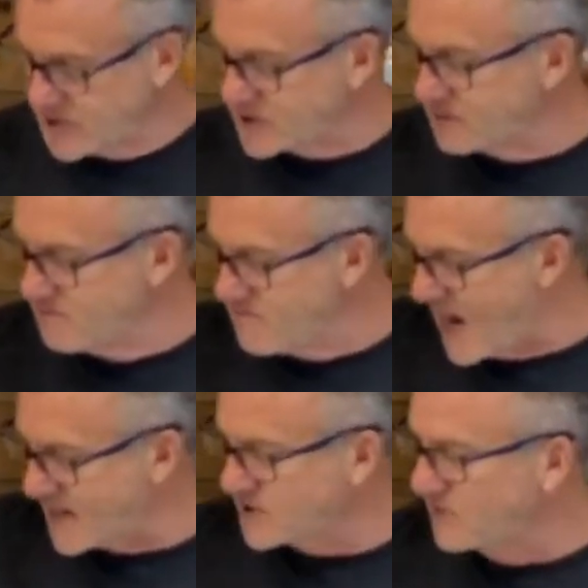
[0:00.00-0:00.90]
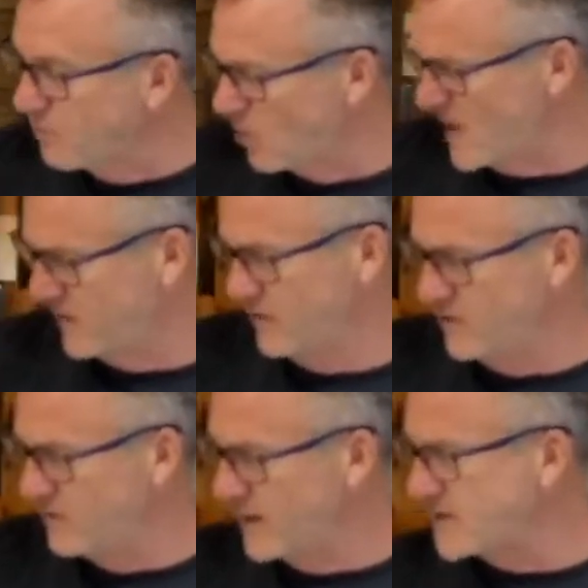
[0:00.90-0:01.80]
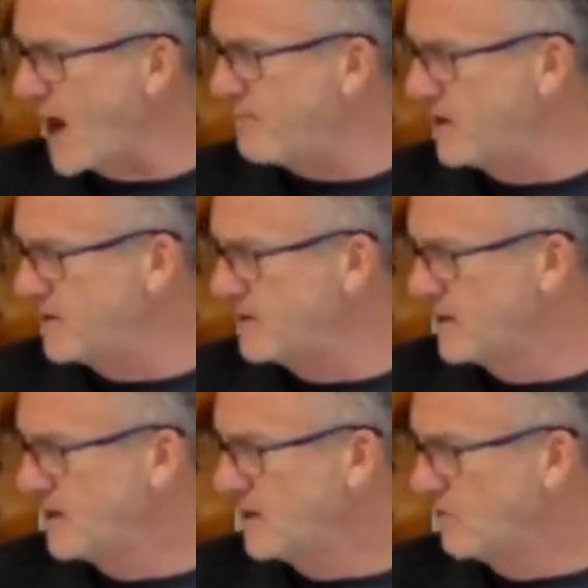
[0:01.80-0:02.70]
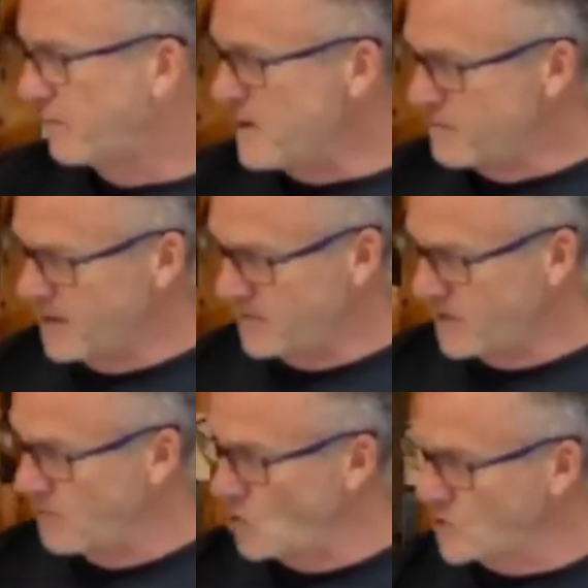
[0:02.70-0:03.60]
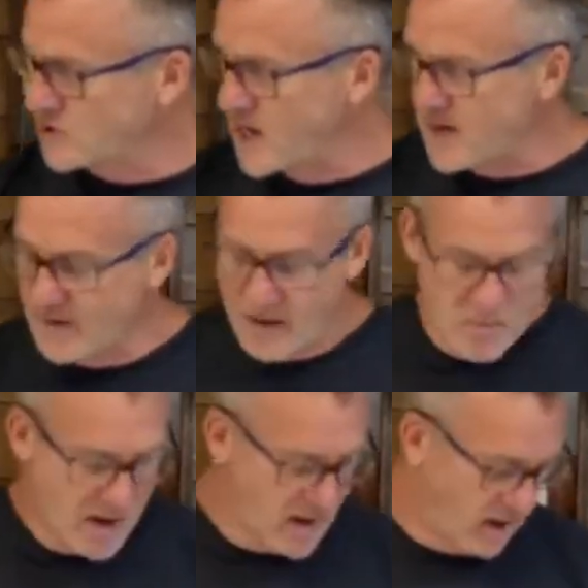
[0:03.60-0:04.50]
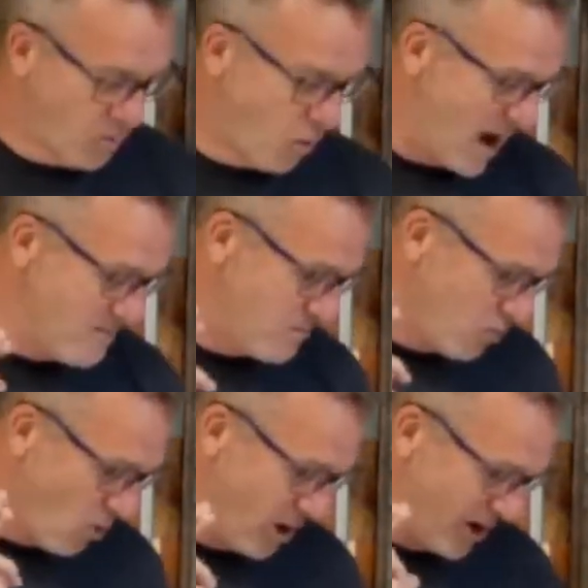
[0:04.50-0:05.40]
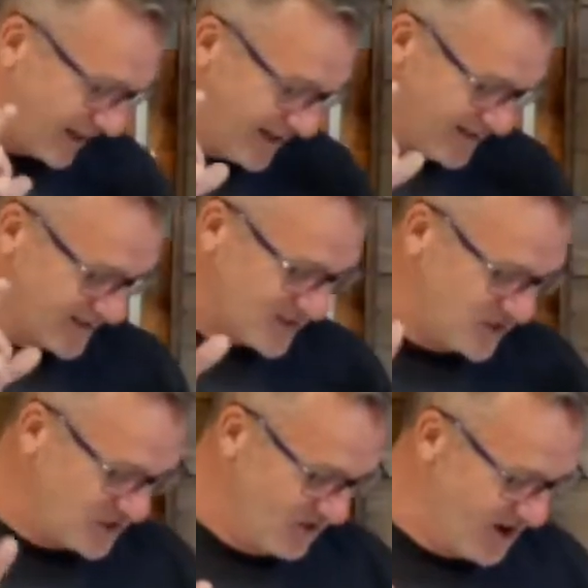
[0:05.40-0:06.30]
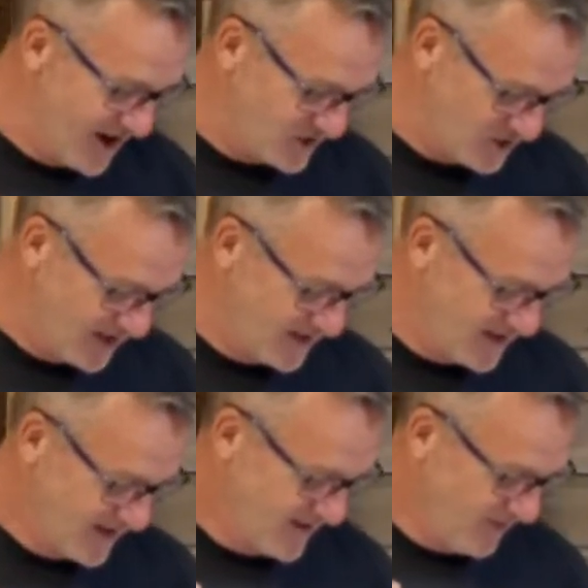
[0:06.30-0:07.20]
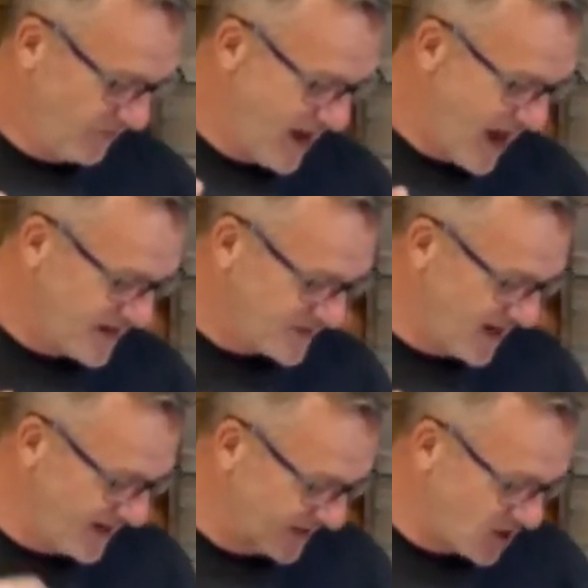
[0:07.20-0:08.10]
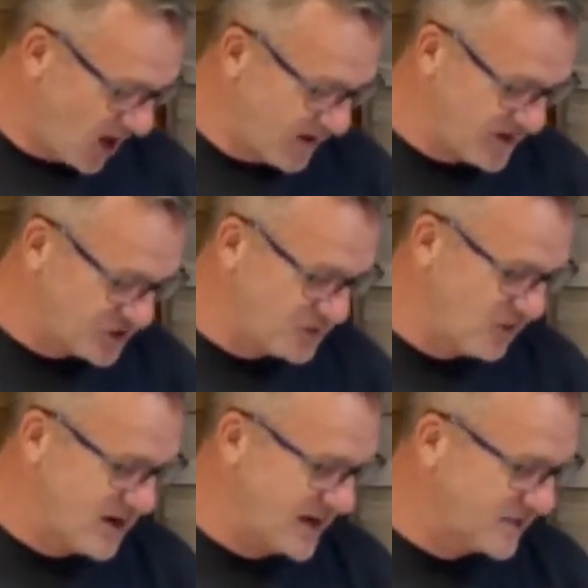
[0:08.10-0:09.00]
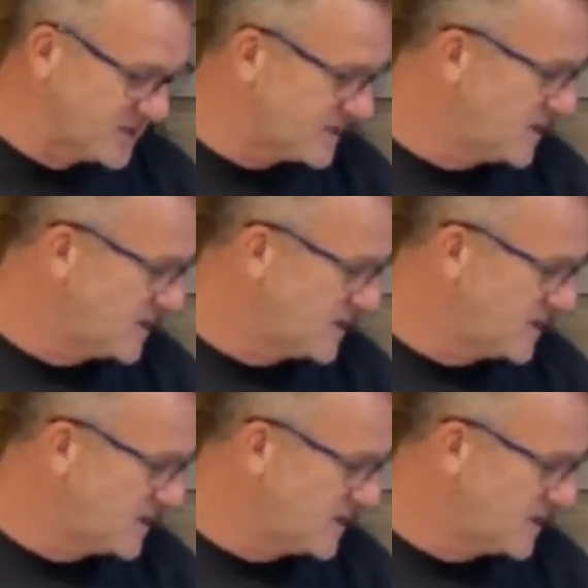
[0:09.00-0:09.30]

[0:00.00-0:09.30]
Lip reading: massive breakthrough that's happened with people that have come alongside it. I'm working a situation that in Colorado Springs is,